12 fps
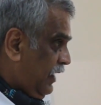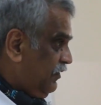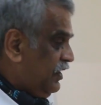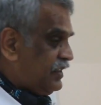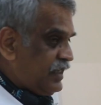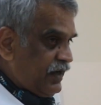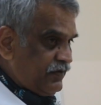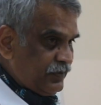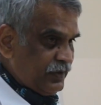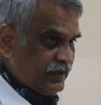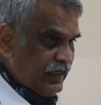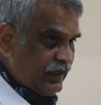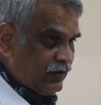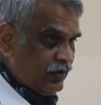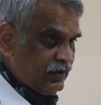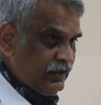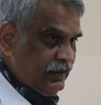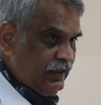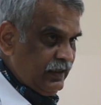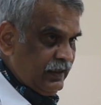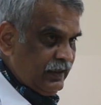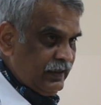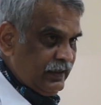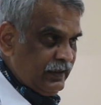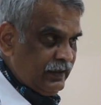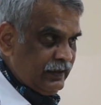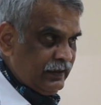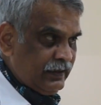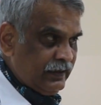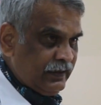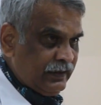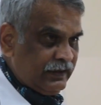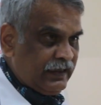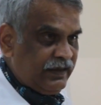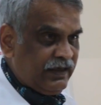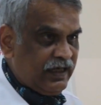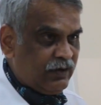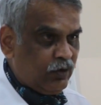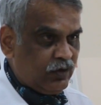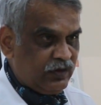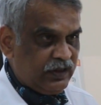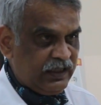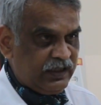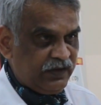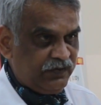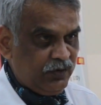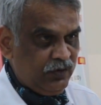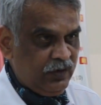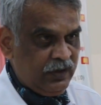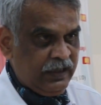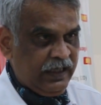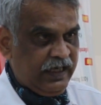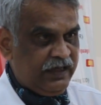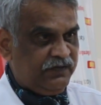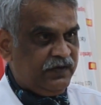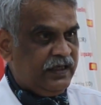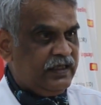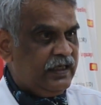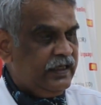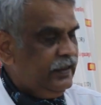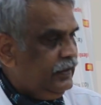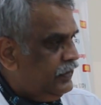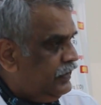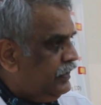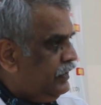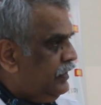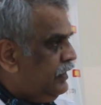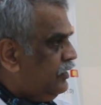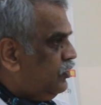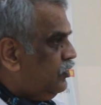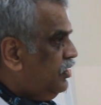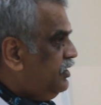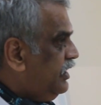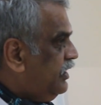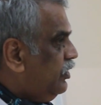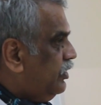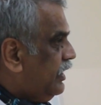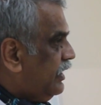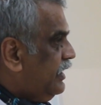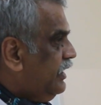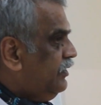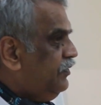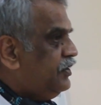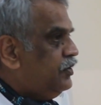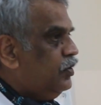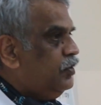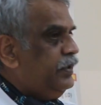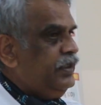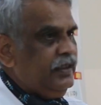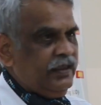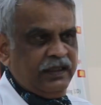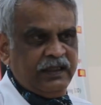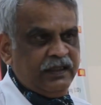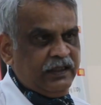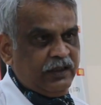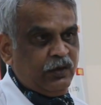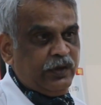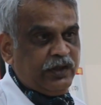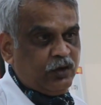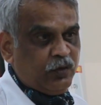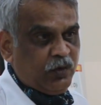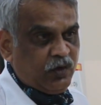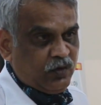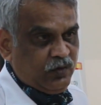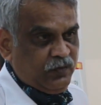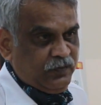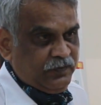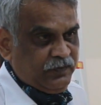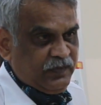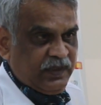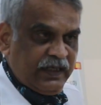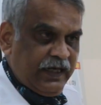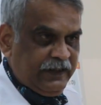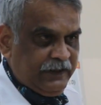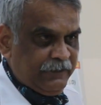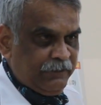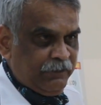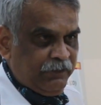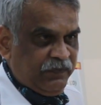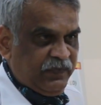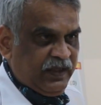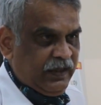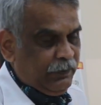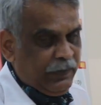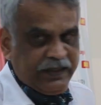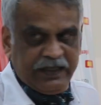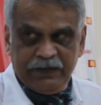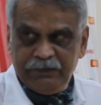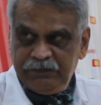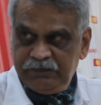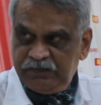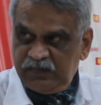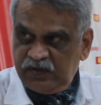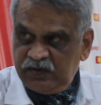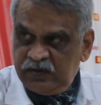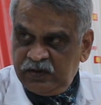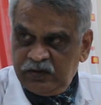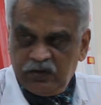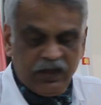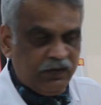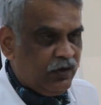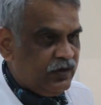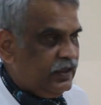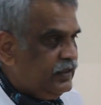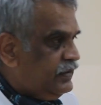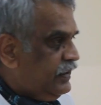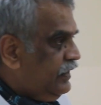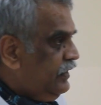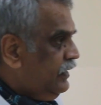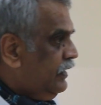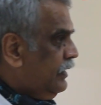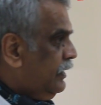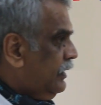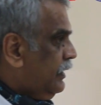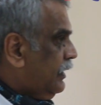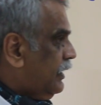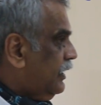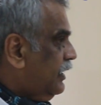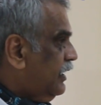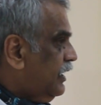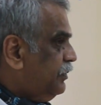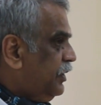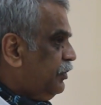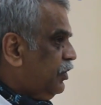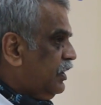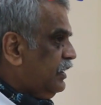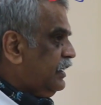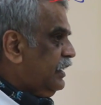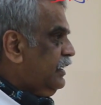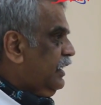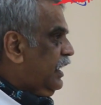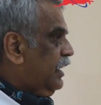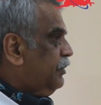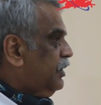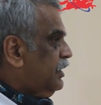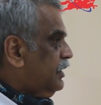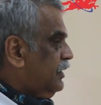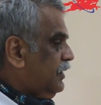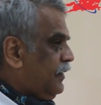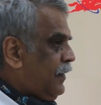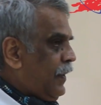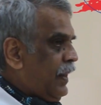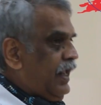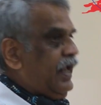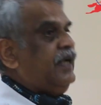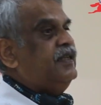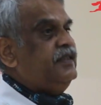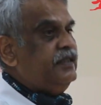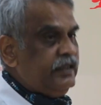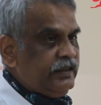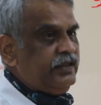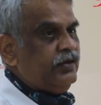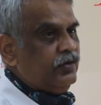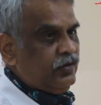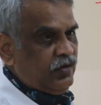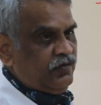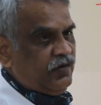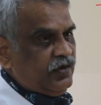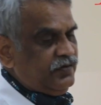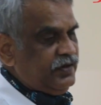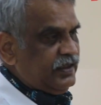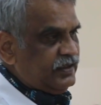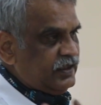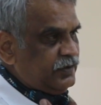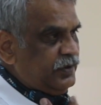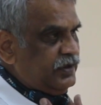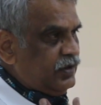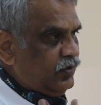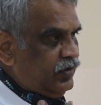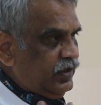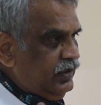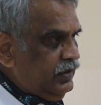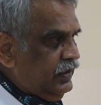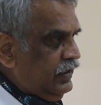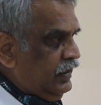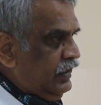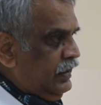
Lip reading: We'll start with the psychology, then I'll go to the interview, and finally to the GTO technique which you'll be doing tomorrow. Right? So my name, you'll have already seen, Cavalier India. I'm an ex-GTO of one of the SSBs out here.